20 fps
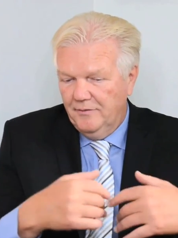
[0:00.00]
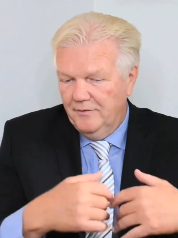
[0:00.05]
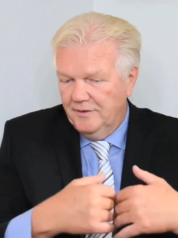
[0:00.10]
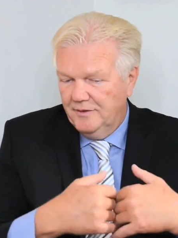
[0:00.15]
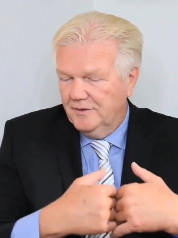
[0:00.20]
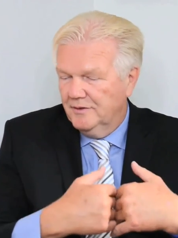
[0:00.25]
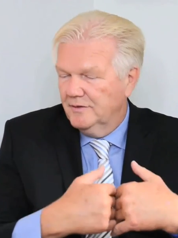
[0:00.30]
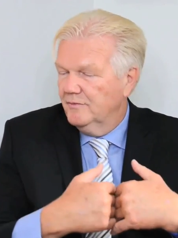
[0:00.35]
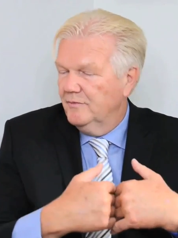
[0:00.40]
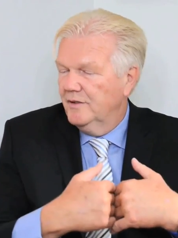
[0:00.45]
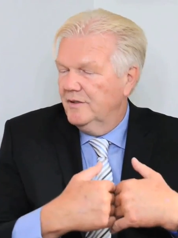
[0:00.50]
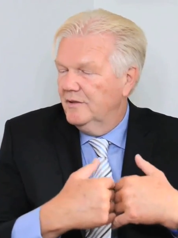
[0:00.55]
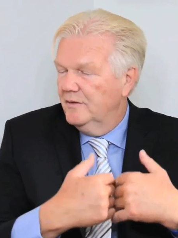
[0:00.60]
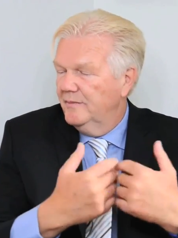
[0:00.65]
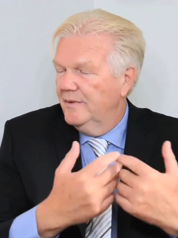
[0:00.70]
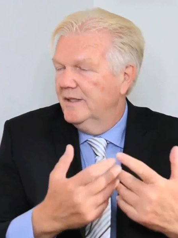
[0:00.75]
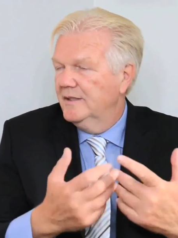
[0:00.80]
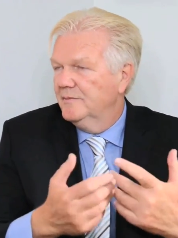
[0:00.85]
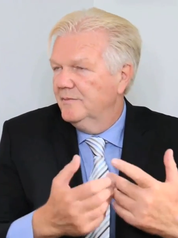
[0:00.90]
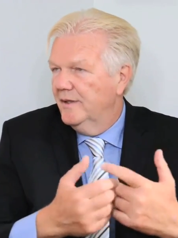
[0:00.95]
which is one of the
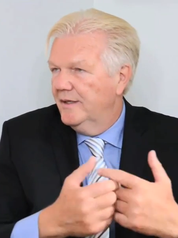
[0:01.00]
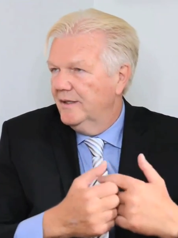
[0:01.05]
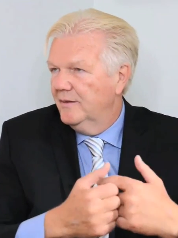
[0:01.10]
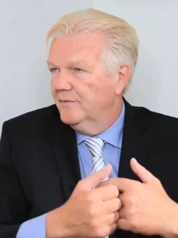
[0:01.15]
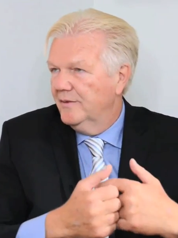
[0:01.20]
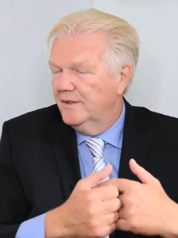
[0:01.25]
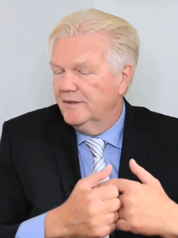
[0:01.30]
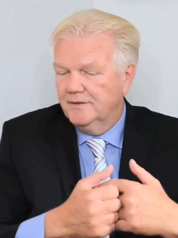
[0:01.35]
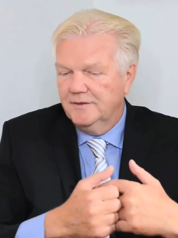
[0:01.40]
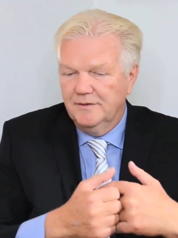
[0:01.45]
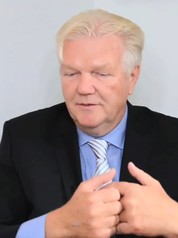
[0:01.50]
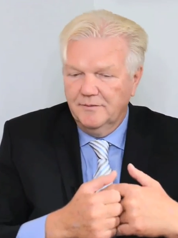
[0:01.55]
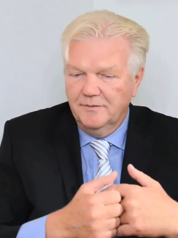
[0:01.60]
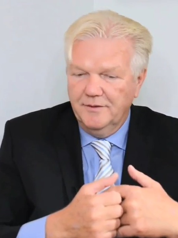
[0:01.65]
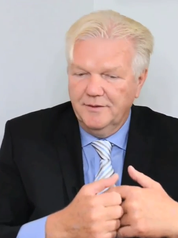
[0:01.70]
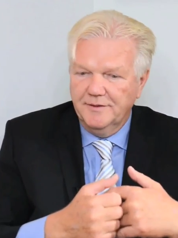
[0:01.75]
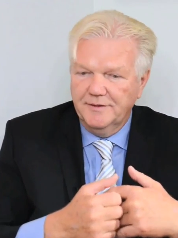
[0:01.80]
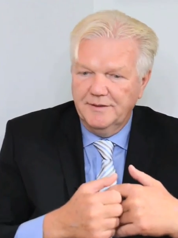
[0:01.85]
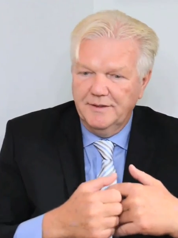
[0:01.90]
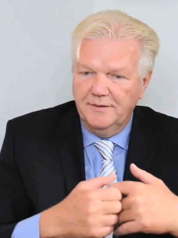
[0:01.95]
best mining places in the
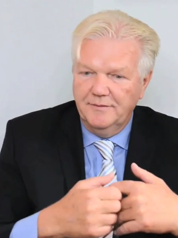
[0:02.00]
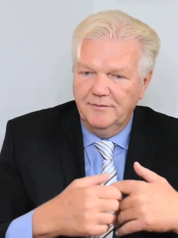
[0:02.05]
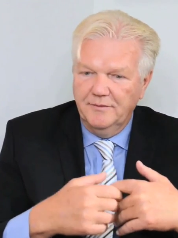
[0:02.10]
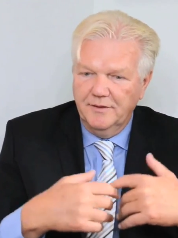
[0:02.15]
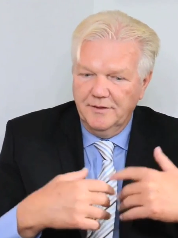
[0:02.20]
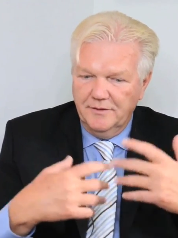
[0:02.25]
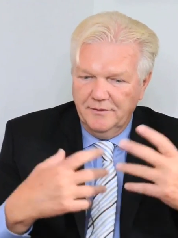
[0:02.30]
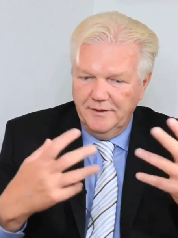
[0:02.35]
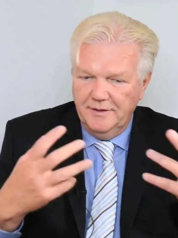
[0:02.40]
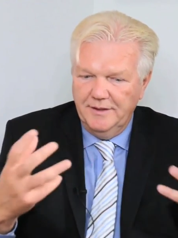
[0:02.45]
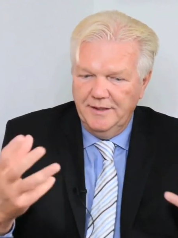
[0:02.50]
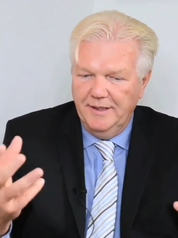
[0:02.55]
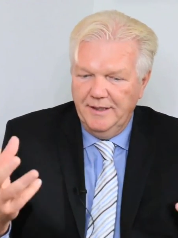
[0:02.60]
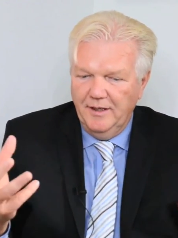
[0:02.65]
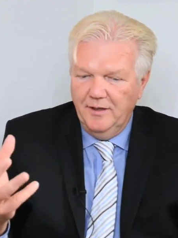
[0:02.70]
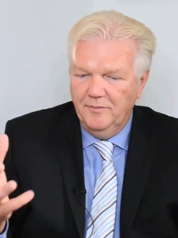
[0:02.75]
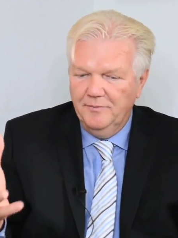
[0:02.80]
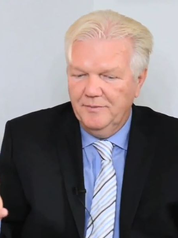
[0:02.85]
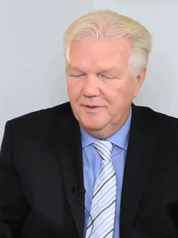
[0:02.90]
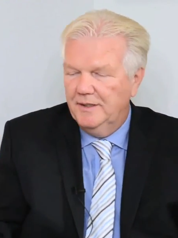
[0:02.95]
world, said, we're going to
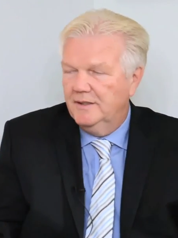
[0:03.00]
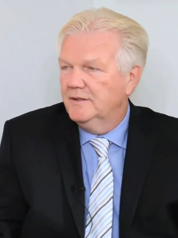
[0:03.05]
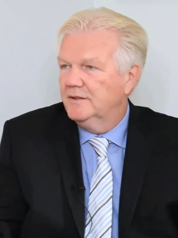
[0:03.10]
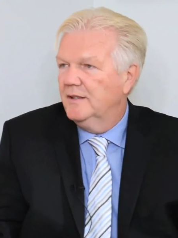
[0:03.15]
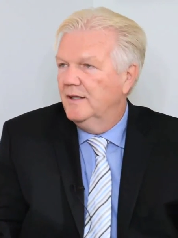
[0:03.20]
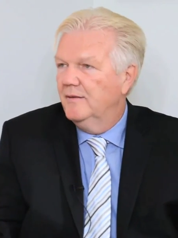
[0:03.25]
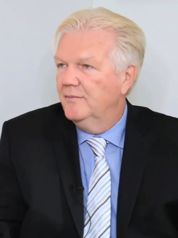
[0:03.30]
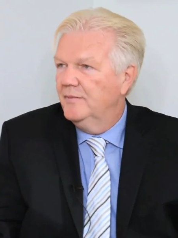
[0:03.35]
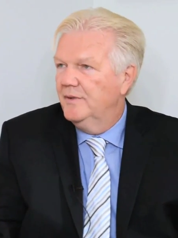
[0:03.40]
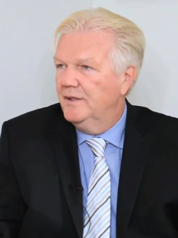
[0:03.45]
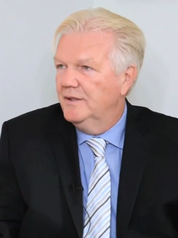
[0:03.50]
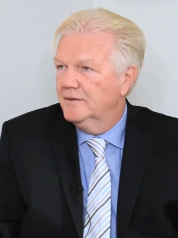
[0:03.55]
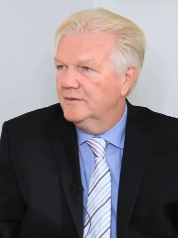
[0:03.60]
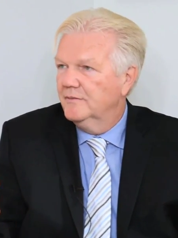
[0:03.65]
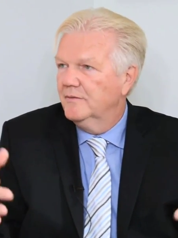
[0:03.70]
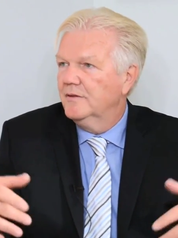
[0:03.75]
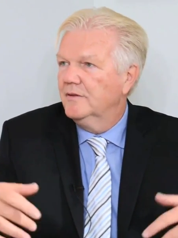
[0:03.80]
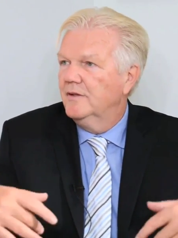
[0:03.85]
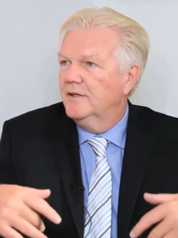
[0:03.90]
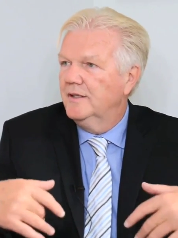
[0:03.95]
help these companies and
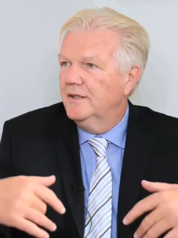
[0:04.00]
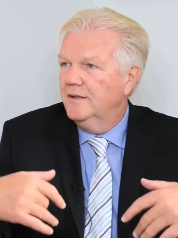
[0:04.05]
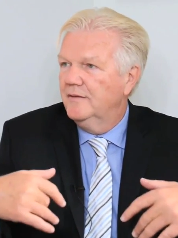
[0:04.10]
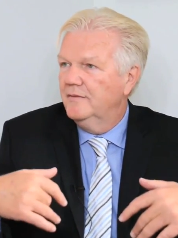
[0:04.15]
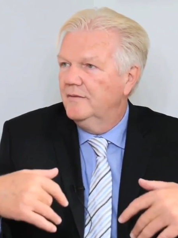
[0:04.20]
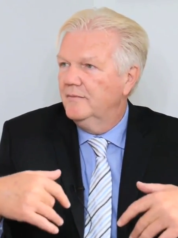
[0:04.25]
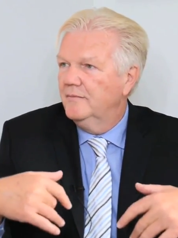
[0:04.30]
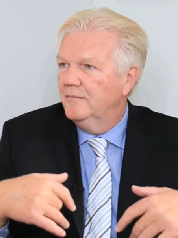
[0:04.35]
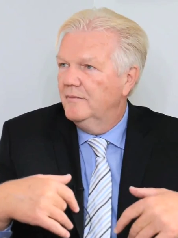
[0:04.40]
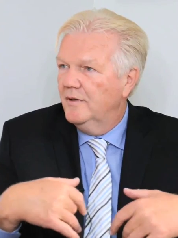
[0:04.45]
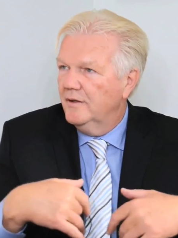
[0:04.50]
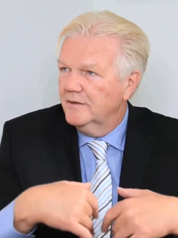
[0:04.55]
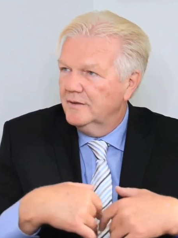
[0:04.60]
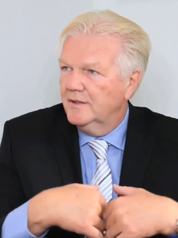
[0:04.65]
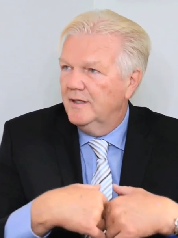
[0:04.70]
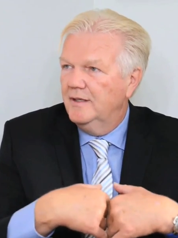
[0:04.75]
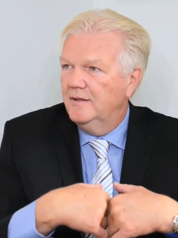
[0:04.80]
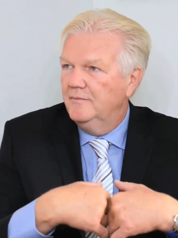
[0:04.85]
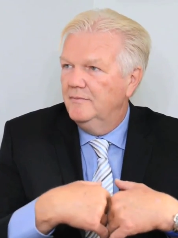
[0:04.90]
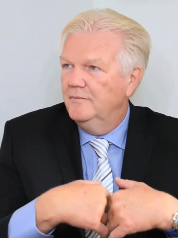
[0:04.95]
we're going to give them
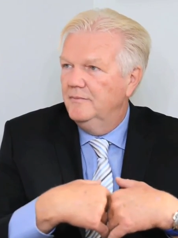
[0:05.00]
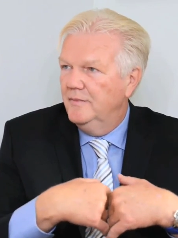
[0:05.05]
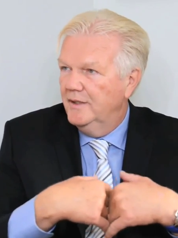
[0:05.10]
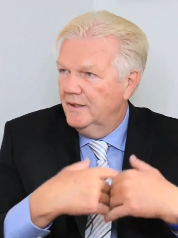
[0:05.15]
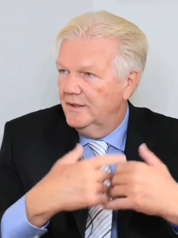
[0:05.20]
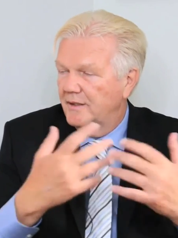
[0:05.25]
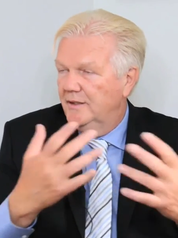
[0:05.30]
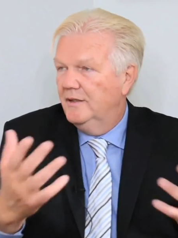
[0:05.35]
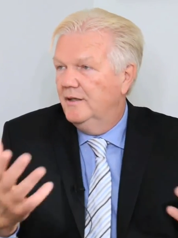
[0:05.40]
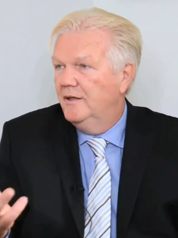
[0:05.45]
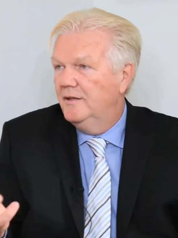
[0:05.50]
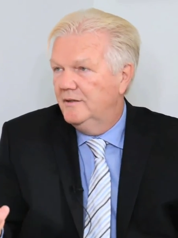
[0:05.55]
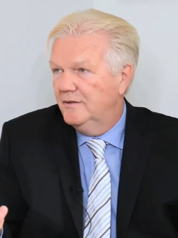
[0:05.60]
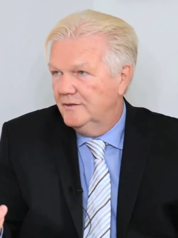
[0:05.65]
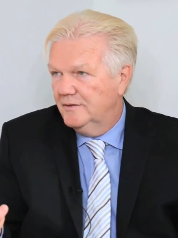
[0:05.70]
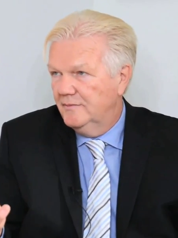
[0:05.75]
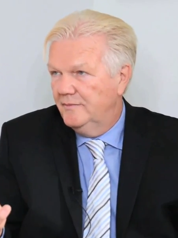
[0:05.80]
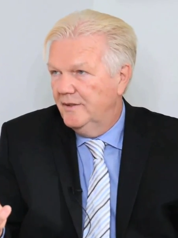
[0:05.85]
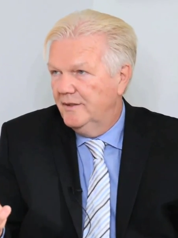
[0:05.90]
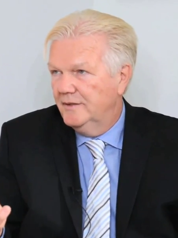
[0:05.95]
multi-million,
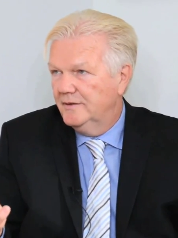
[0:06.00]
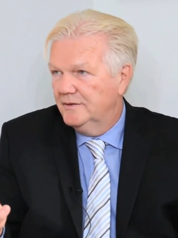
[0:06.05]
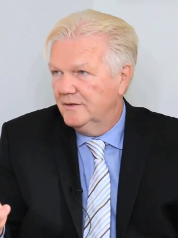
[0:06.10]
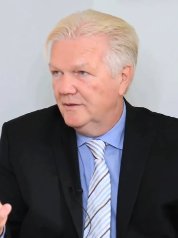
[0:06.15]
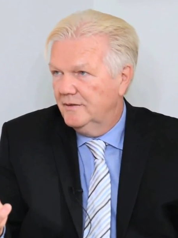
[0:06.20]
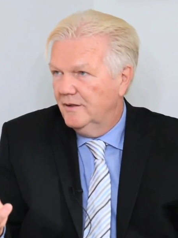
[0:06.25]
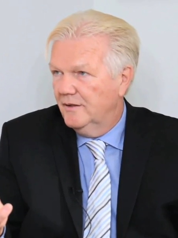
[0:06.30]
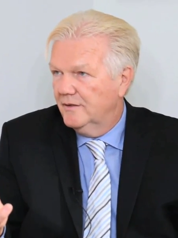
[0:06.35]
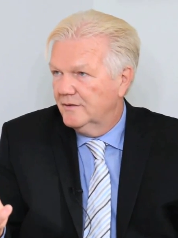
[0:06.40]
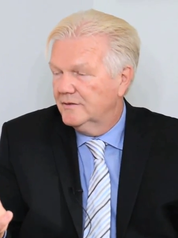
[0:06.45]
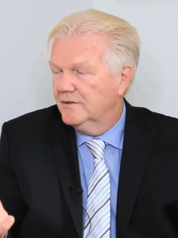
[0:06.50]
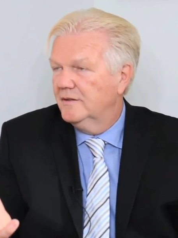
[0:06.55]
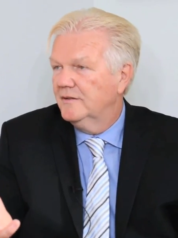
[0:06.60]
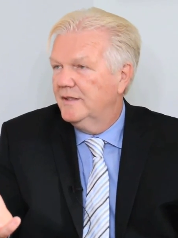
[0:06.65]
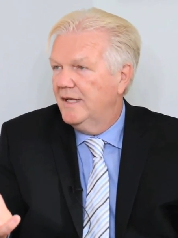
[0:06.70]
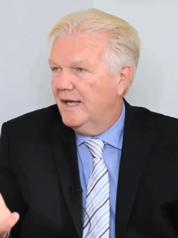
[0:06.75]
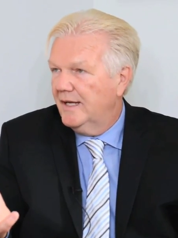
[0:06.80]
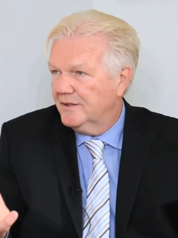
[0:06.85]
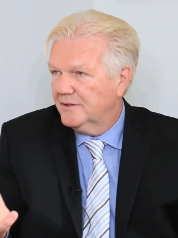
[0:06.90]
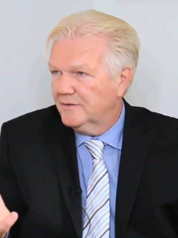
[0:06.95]
hundreds of millions of dollars of
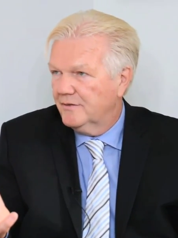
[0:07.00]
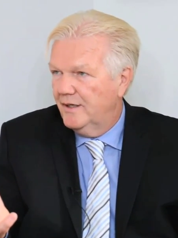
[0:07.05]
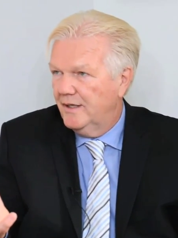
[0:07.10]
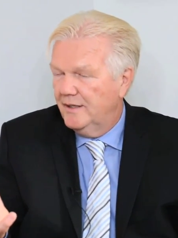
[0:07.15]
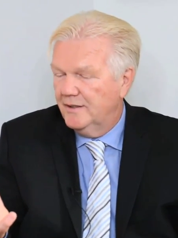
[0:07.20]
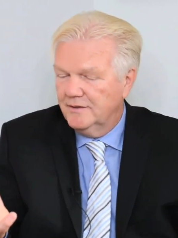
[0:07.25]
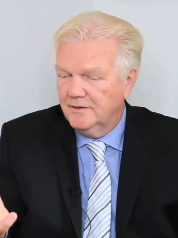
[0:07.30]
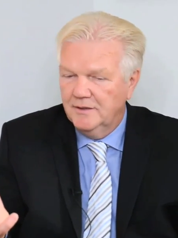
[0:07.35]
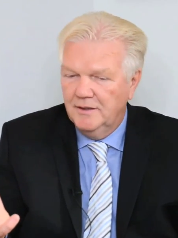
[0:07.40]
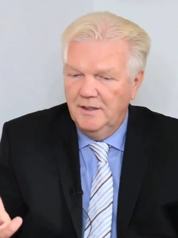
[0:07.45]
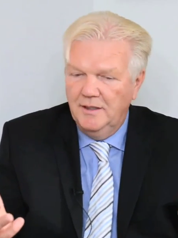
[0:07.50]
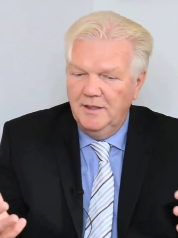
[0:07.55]
tax credits.